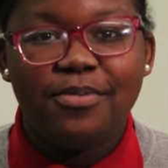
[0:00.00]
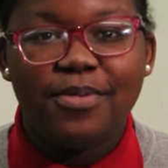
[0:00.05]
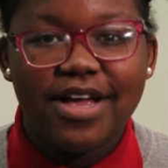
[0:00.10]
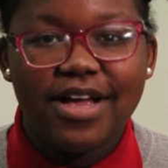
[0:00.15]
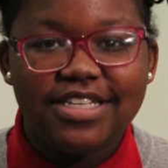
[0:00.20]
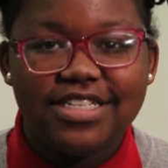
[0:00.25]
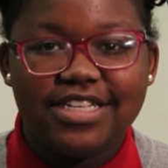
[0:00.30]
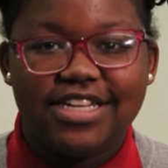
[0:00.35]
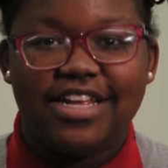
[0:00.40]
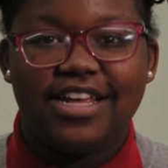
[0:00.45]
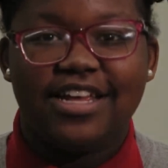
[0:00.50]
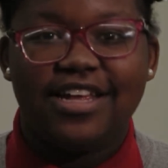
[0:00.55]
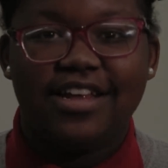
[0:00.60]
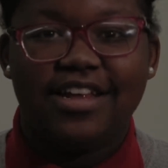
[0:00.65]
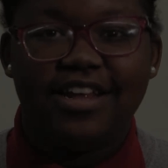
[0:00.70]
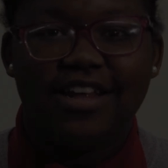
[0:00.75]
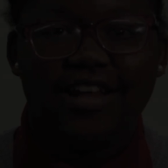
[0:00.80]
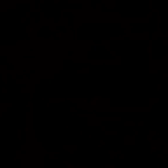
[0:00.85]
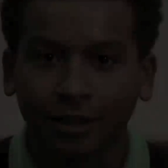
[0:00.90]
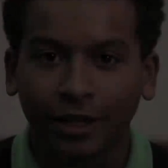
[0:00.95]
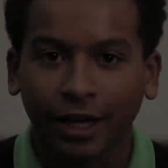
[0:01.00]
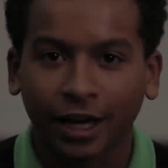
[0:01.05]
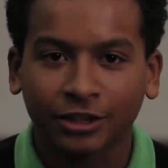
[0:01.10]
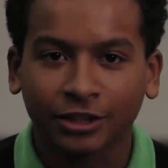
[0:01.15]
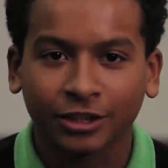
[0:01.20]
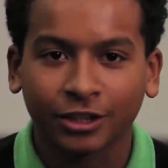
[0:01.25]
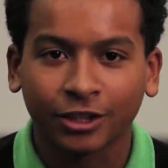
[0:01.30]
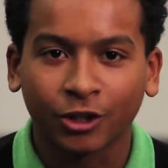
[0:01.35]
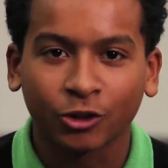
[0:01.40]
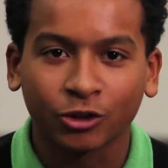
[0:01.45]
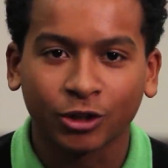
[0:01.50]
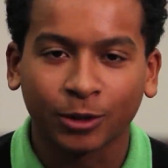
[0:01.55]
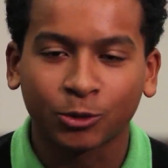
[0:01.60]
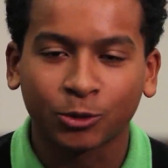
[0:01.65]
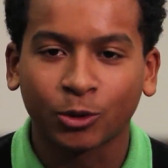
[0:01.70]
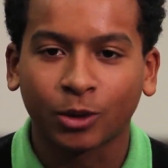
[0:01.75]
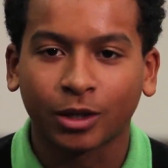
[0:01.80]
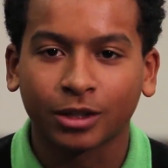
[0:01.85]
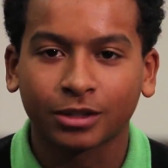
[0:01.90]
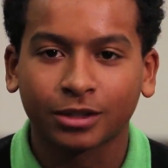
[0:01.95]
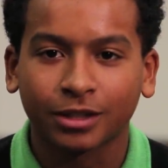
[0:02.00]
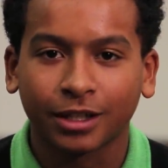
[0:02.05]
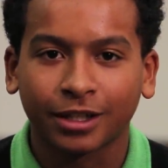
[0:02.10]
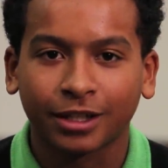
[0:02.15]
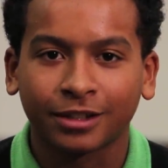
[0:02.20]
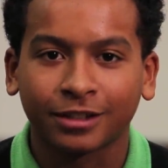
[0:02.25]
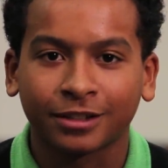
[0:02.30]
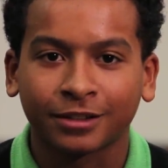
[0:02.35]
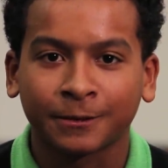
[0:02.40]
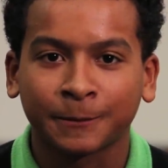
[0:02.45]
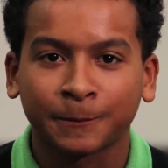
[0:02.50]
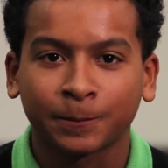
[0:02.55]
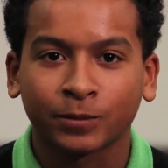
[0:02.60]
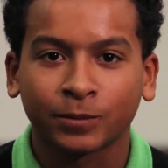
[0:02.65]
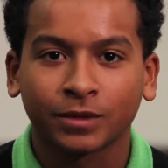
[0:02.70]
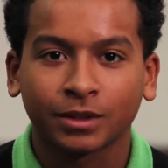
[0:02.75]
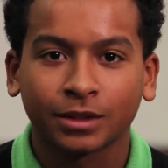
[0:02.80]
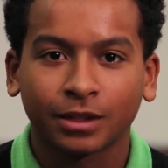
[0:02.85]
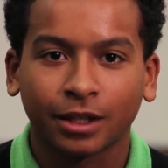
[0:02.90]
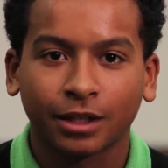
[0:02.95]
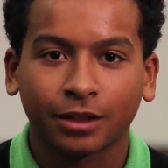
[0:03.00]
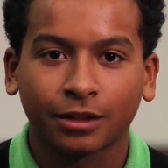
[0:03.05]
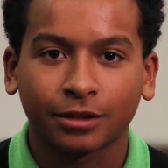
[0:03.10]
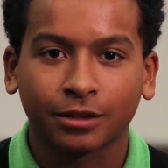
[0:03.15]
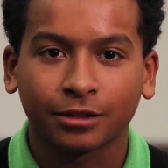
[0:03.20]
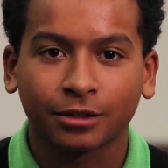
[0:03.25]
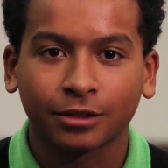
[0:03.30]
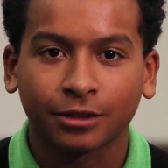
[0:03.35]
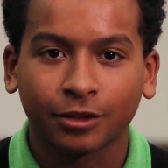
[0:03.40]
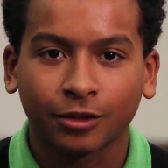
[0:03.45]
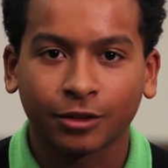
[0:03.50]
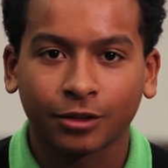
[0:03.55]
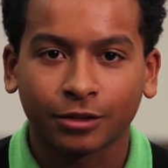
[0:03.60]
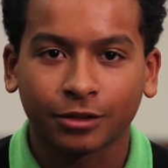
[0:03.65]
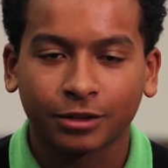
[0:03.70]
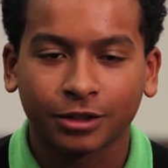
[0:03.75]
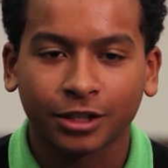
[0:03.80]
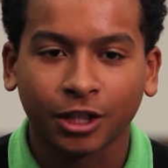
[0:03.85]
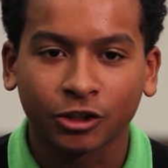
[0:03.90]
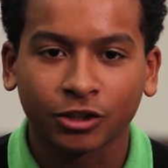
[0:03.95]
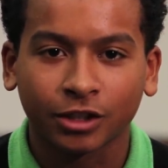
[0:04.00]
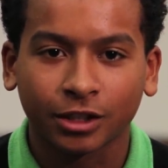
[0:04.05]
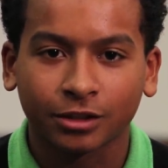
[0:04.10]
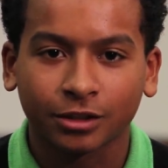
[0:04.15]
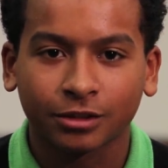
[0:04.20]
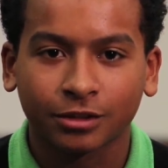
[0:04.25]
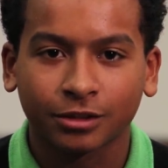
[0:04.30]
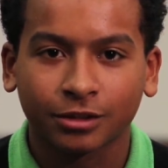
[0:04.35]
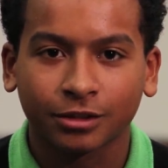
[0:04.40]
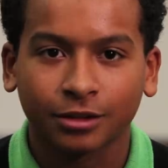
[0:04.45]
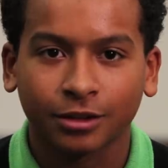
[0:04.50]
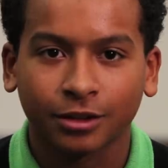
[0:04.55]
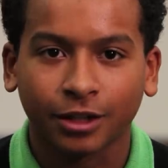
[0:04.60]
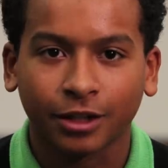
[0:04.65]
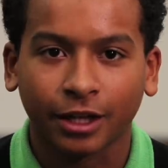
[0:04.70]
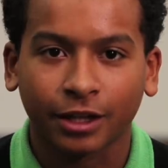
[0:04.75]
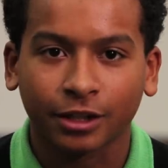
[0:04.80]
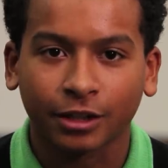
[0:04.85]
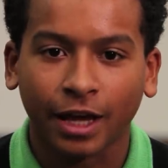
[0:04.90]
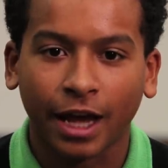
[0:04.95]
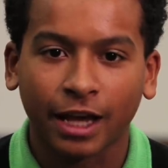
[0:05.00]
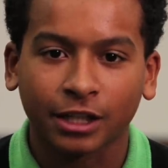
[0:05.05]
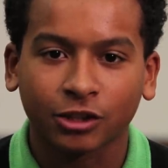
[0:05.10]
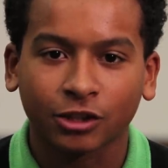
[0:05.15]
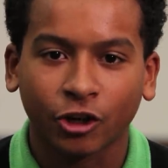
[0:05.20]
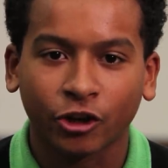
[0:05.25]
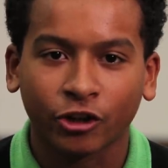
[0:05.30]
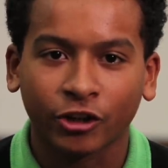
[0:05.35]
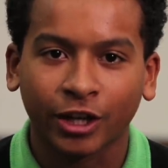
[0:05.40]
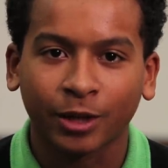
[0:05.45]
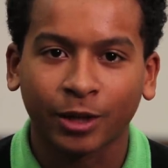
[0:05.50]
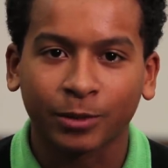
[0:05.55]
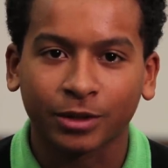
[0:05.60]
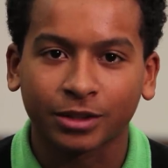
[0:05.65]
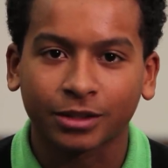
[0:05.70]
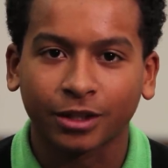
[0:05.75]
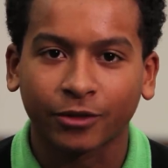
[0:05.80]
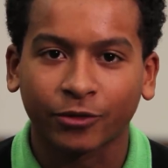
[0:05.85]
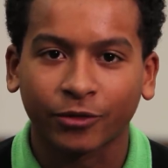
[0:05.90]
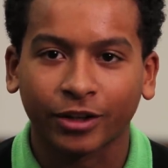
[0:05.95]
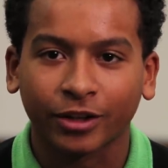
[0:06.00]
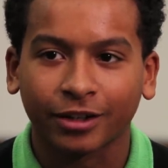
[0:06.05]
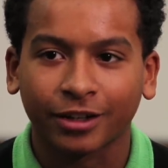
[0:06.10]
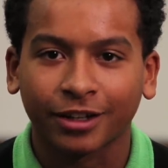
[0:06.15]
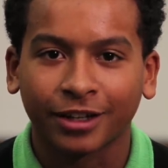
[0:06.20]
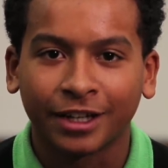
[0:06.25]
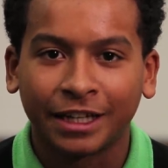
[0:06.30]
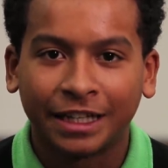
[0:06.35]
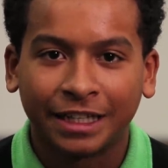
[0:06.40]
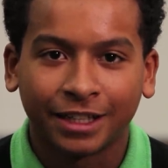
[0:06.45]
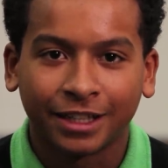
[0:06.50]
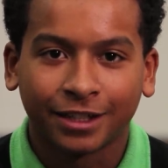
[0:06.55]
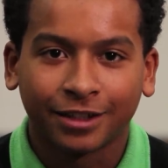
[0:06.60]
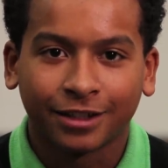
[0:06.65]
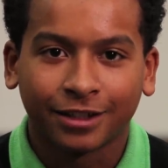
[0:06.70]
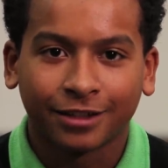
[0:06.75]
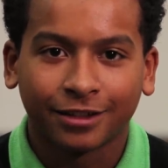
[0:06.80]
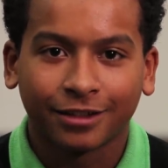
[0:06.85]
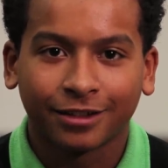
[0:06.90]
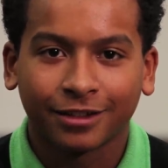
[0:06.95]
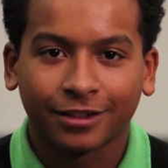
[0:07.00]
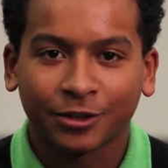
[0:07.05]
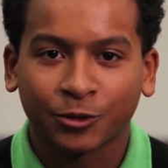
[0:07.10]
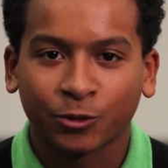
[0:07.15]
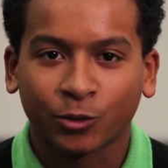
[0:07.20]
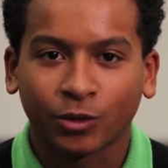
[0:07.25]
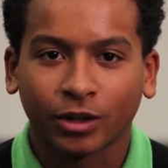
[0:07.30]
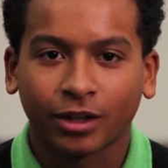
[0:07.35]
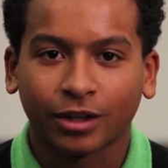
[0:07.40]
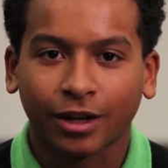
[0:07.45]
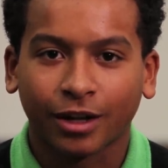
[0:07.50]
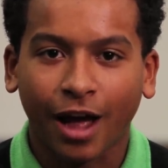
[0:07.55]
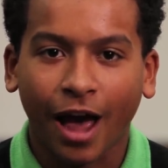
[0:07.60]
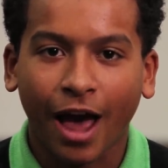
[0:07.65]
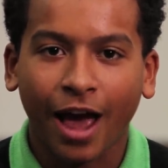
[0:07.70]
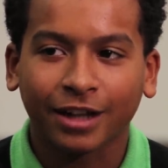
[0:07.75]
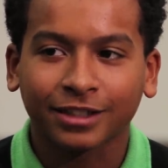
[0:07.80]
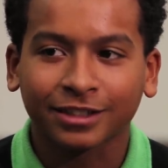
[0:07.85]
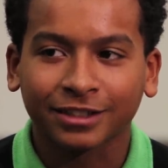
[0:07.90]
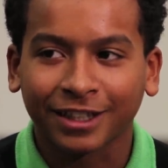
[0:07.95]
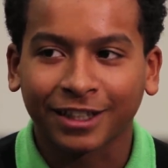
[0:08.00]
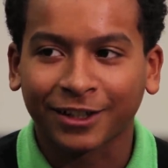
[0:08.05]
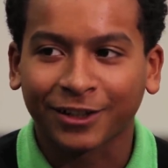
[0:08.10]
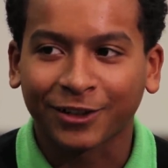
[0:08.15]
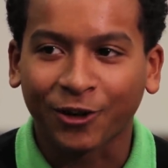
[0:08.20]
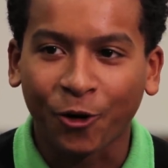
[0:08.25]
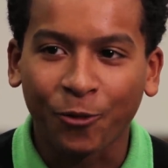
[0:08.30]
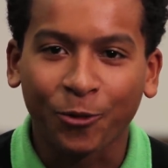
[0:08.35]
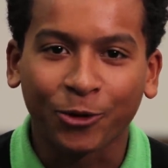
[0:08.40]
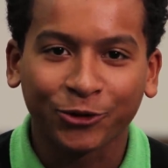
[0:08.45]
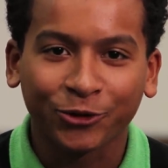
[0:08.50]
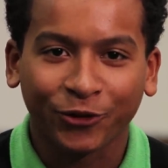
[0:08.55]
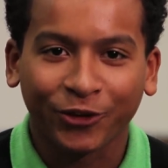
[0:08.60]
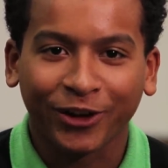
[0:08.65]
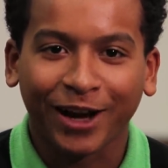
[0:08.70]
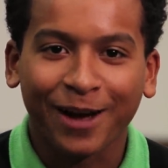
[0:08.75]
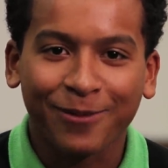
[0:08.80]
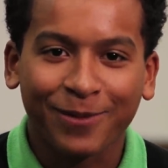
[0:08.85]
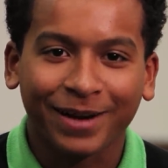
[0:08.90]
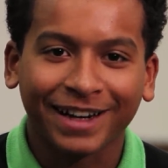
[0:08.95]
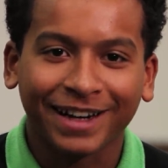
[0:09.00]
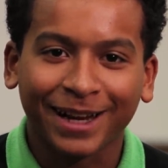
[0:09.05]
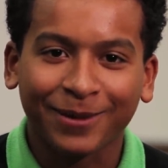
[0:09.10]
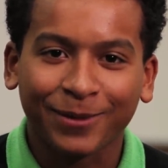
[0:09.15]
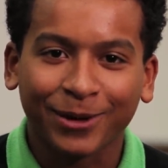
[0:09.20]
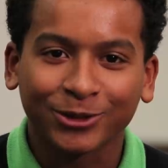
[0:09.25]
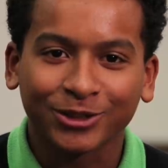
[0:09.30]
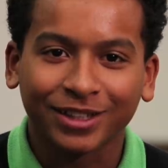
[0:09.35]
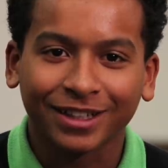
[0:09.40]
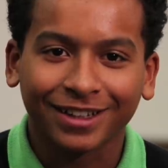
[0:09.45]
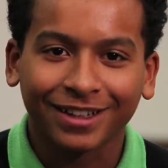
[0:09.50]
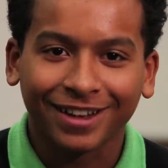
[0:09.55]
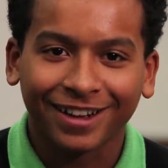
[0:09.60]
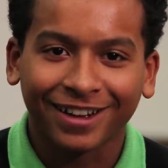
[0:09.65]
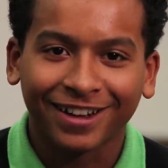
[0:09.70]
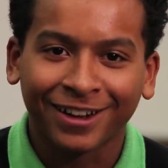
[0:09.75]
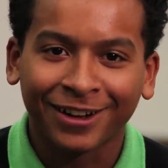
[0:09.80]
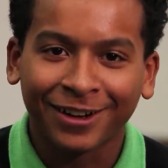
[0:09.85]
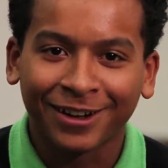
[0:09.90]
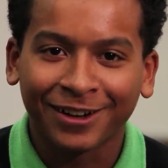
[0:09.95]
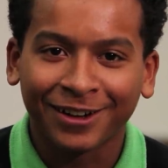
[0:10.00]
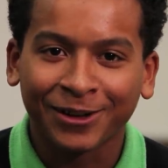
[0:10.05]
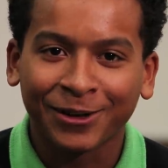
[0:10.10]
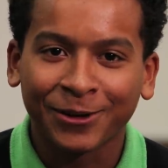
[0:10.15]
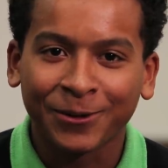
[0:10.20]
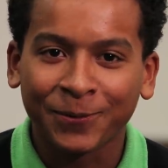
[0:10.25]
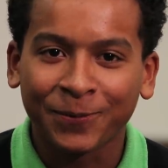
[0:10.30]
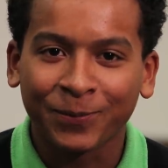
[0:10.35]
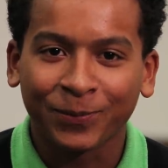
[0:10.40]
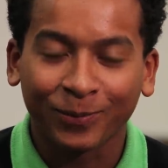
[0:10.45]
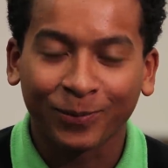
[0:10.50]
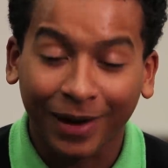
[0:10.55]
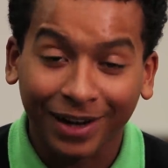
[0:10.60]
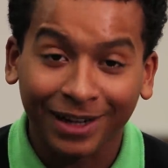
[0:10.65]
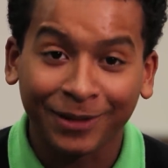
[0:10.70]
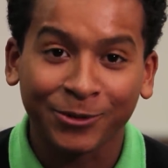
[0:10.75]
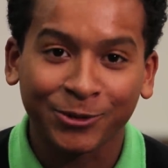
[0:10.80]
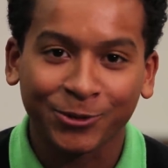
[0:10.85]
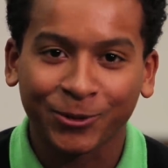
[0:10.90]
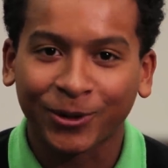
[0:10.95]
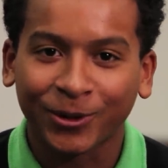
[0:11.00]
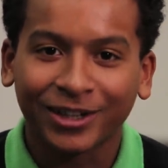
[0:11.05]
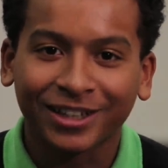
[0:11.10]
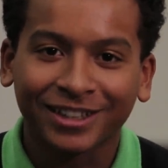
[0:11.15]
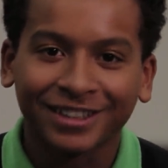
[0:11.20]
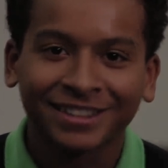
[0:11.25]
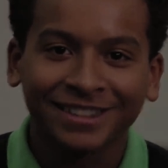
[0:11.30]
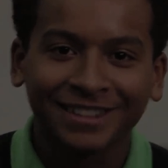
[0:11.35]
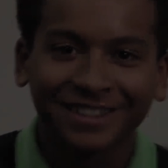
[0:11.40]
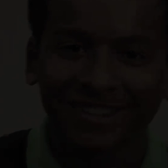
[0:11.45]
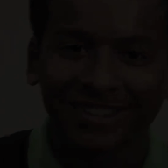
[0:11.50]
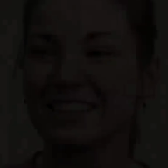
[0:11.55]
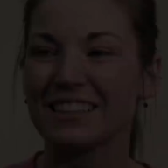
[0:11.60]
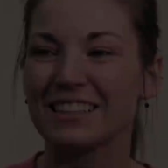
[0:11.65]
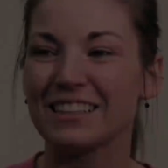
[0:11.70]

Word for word: the president. He actually goes up to us and like tells us, like, ask our name and stuff. Like, like I actually like, almost forgot my name. I was like, um, my name is Juan.